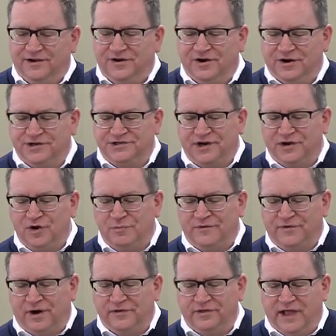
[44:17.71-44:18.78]
Cursed are you
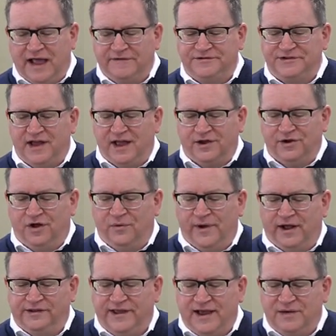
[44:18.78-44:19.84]
above all livestock and all
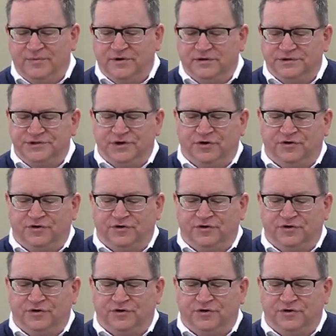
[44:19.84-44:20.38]
wild animals.